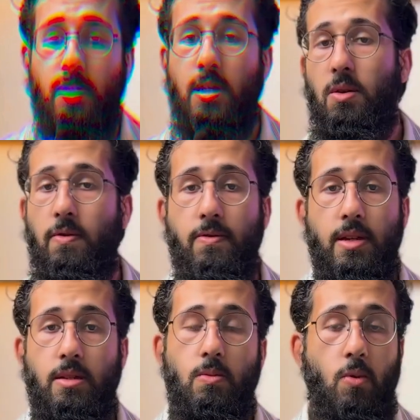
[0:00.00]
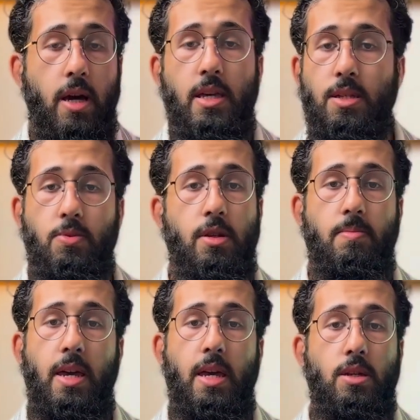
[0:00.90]
start off with, why is the product
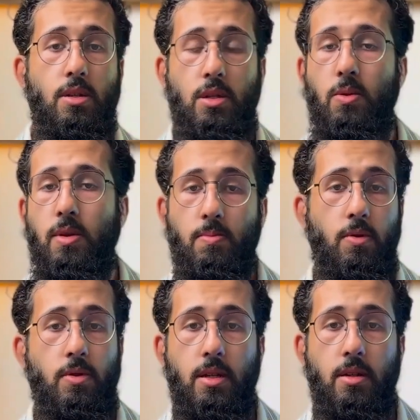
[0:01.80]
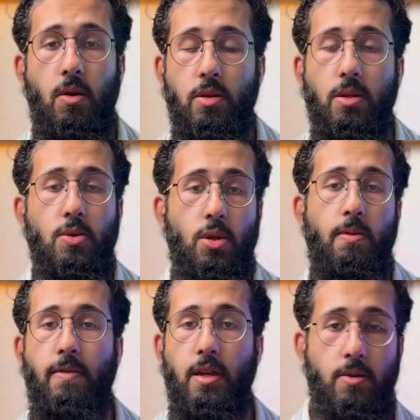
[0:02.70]
page so important on your
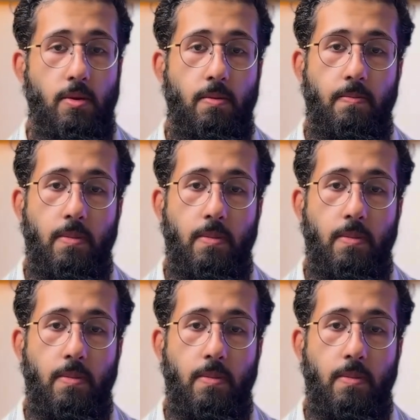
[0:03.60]
Shopify store?